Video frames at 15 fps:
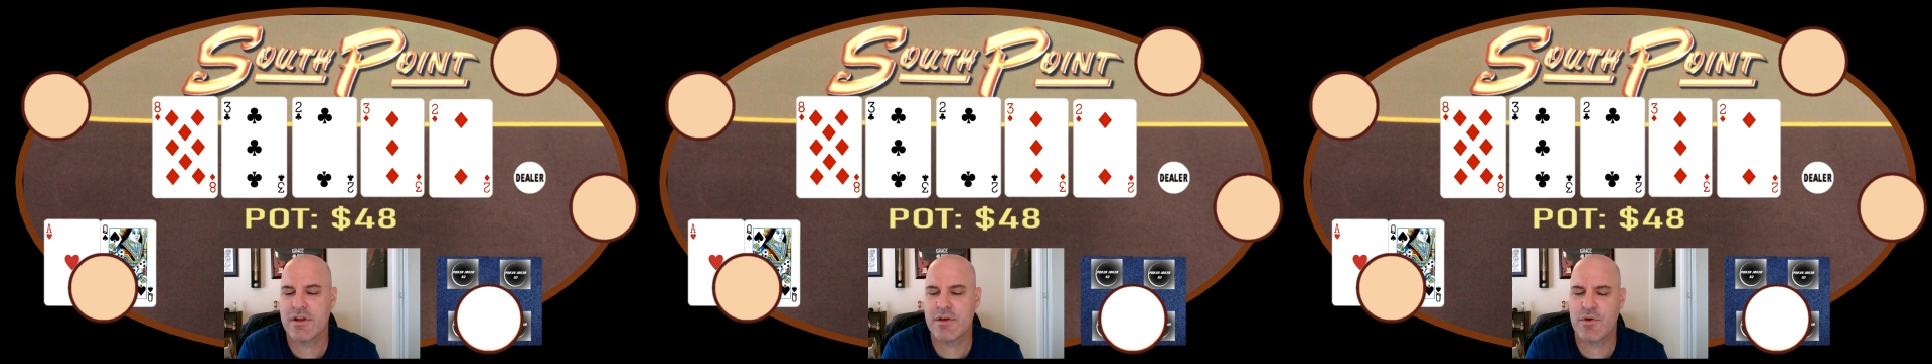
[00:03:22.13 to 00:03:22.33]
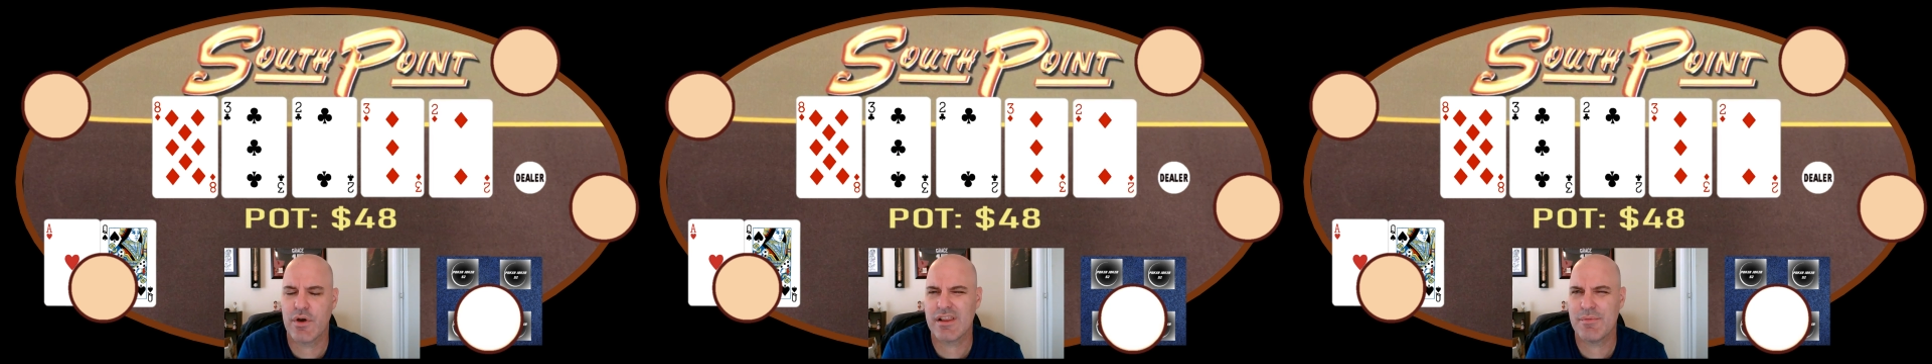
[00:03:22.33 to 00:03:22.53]

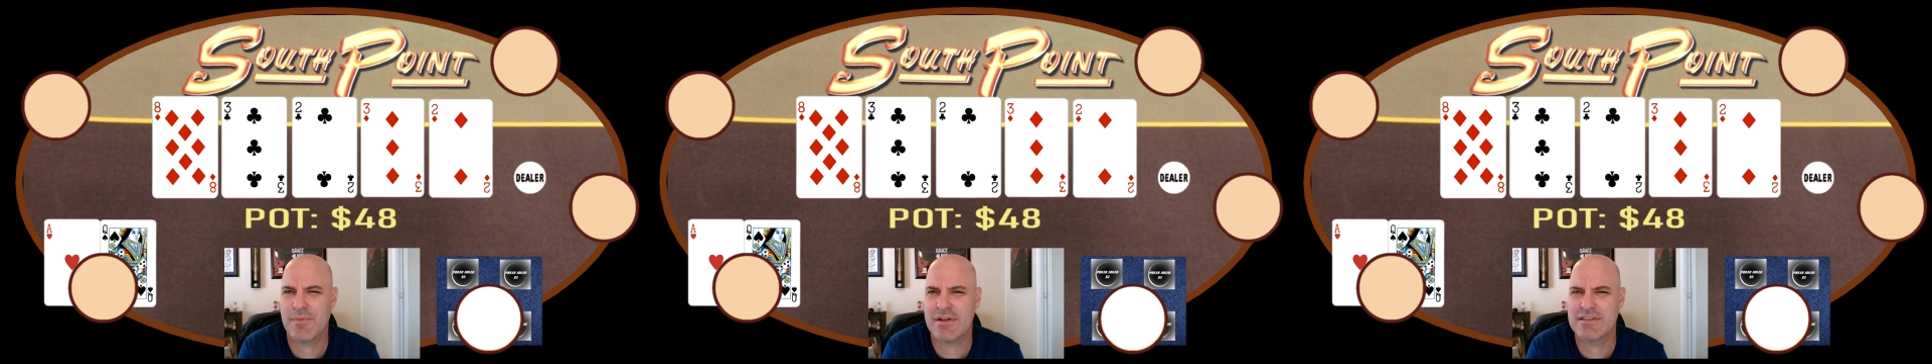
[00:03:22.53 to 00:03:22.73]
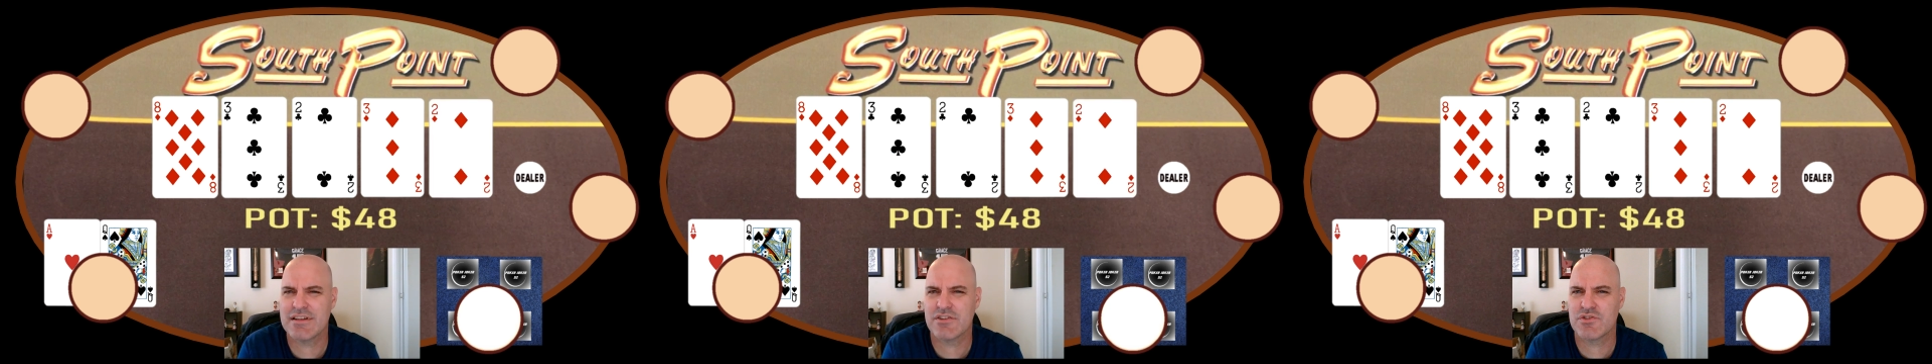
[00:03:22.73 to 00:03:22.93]
He quickly
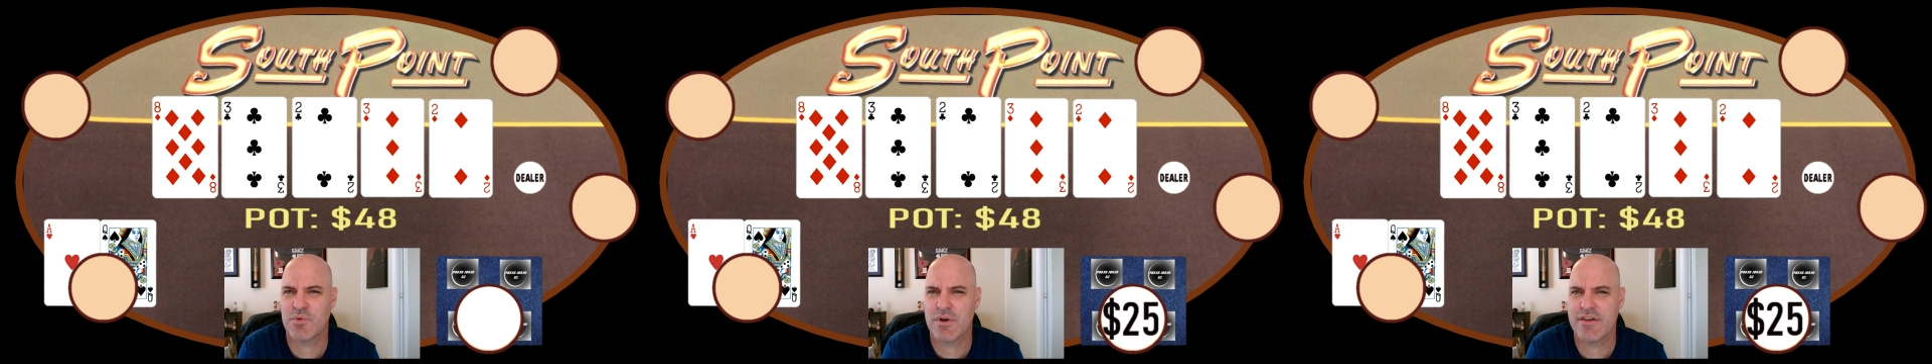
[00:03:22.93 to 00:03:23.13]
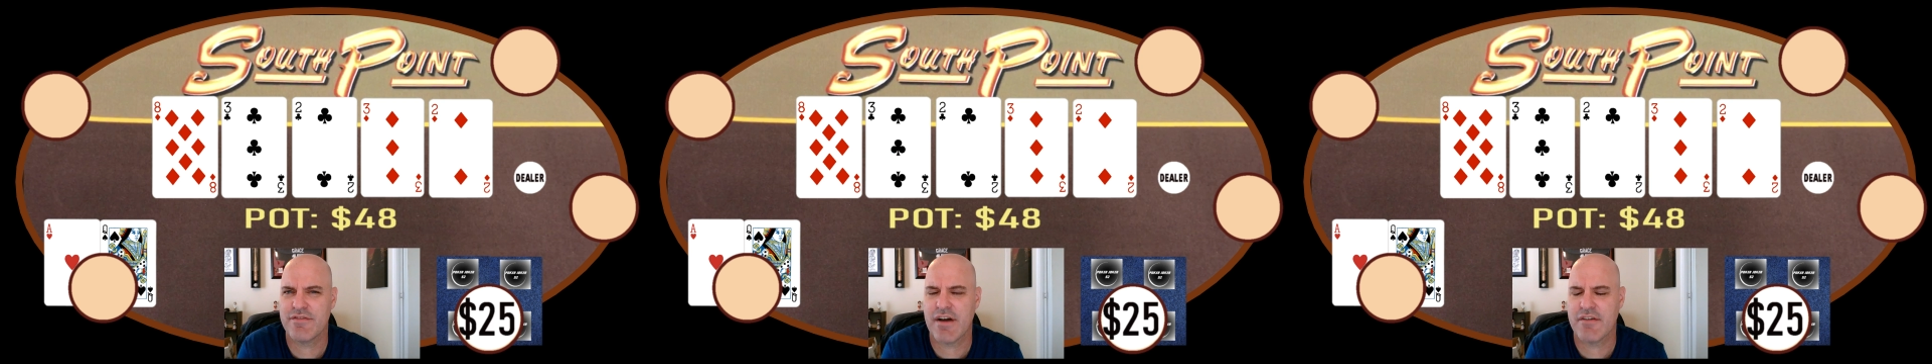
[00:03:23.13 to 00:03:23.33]
bets out
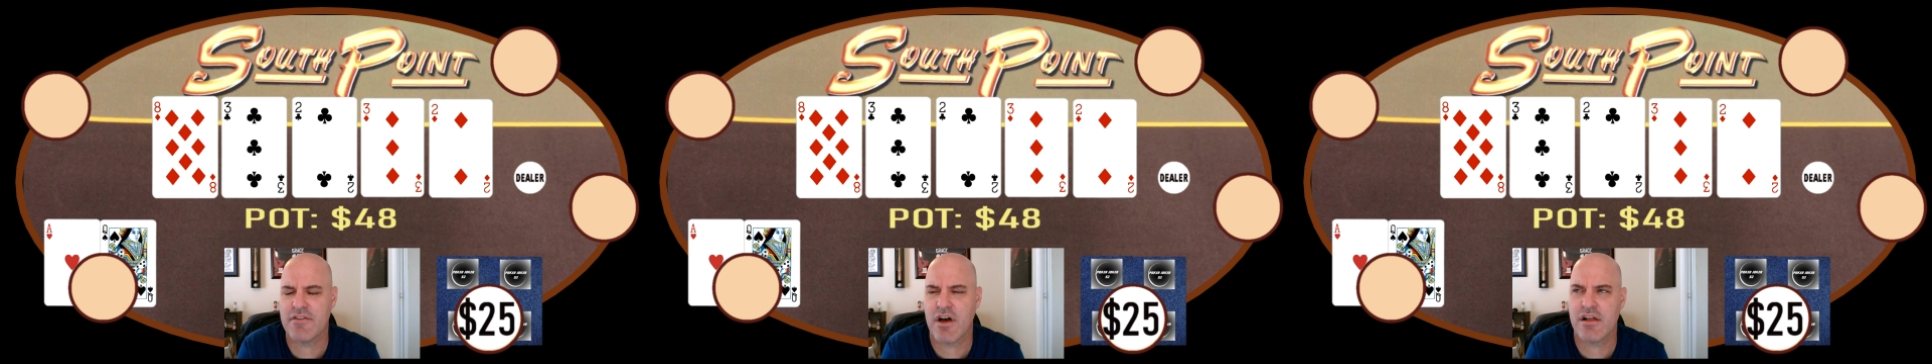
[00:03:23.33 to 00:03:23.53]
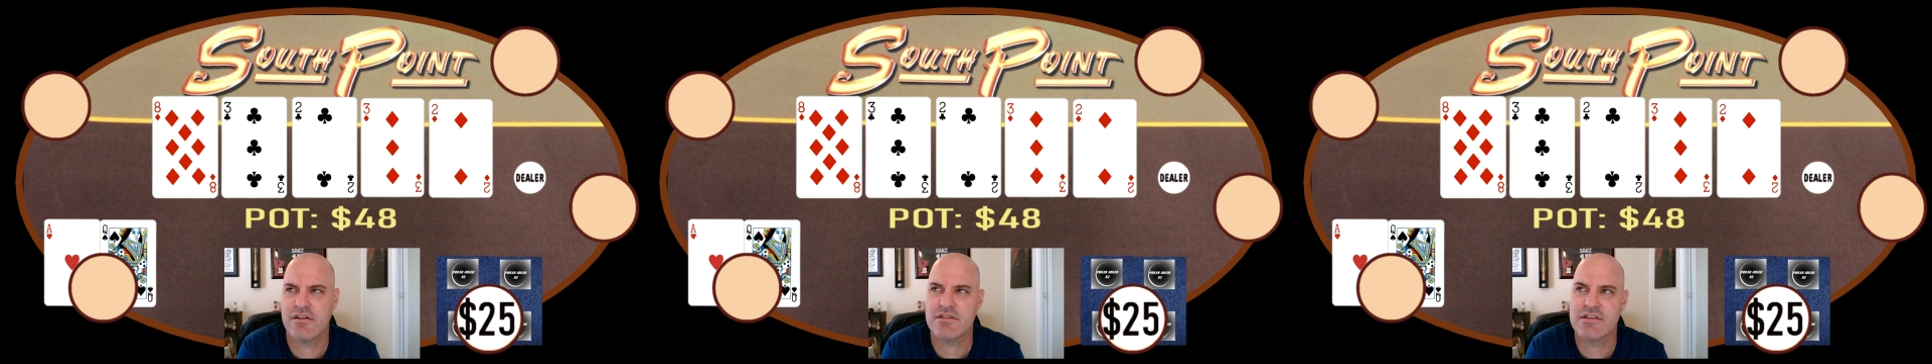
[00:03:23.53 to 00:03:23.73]

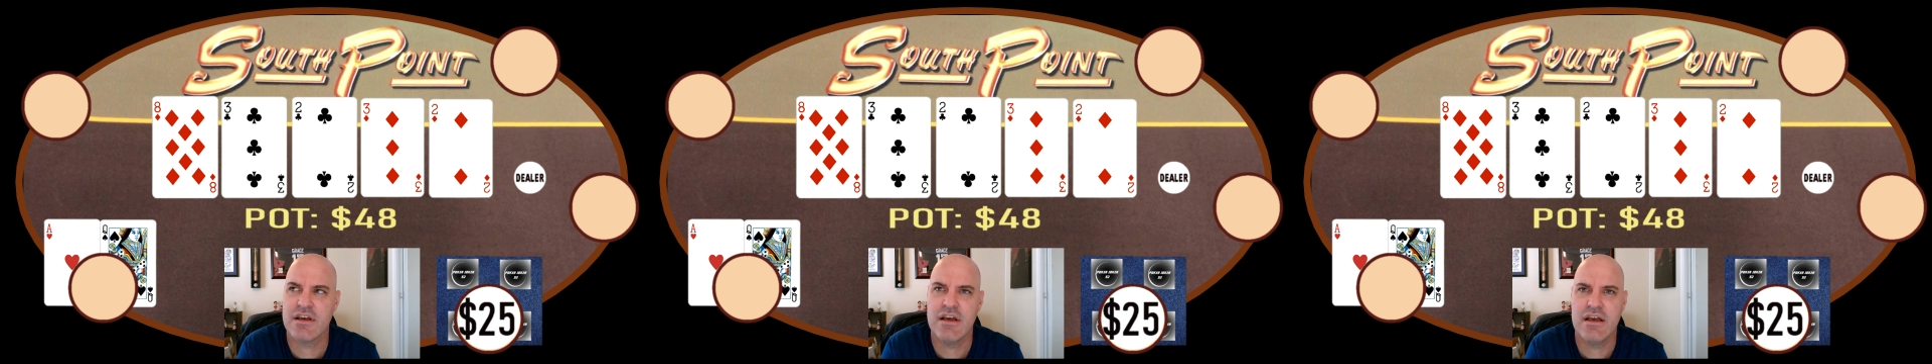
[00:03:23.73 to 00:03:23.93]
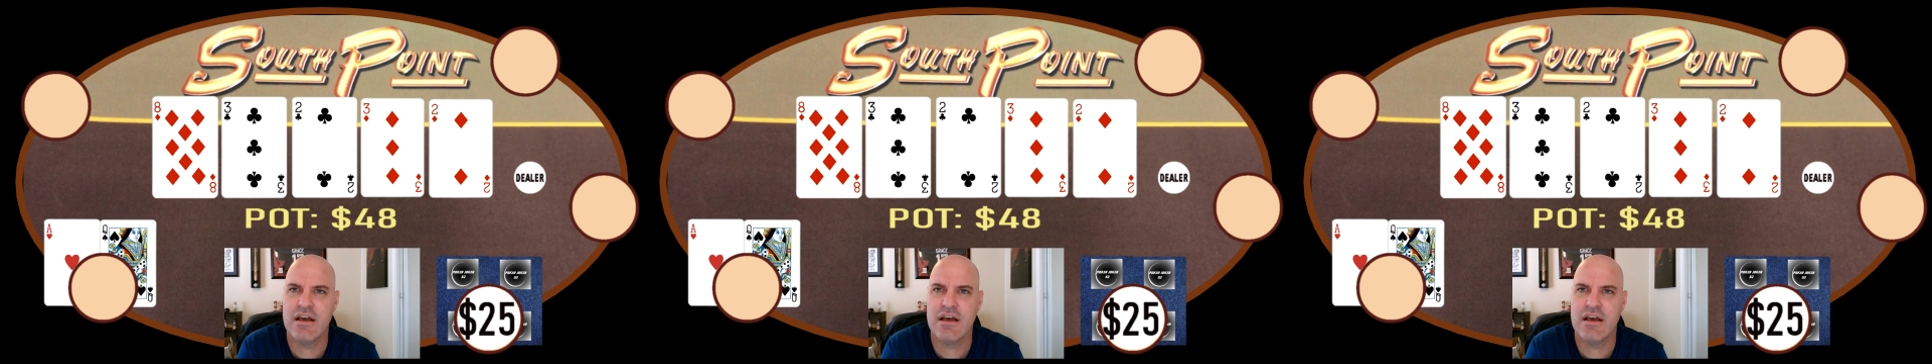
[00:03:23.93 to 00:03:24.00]
$25.